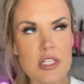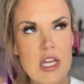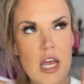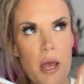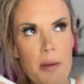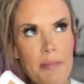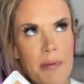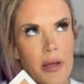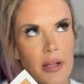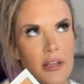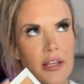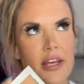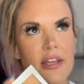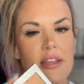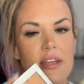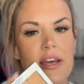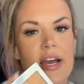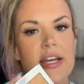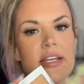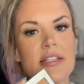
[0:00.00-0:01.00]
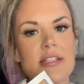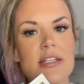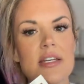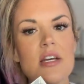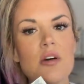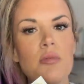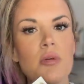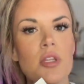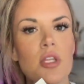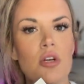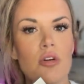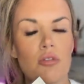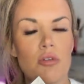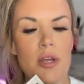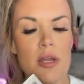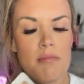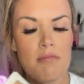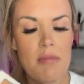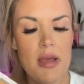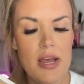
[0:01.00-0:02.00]
Typically, the idea with the
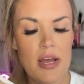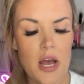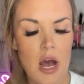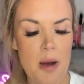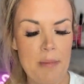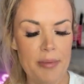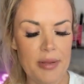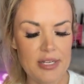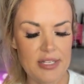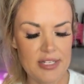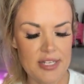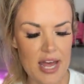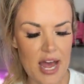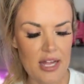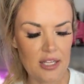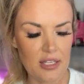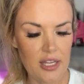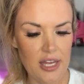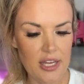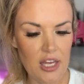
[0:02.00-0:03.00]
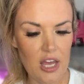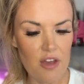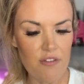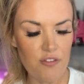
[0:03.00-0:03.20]
cream makeup is that, like,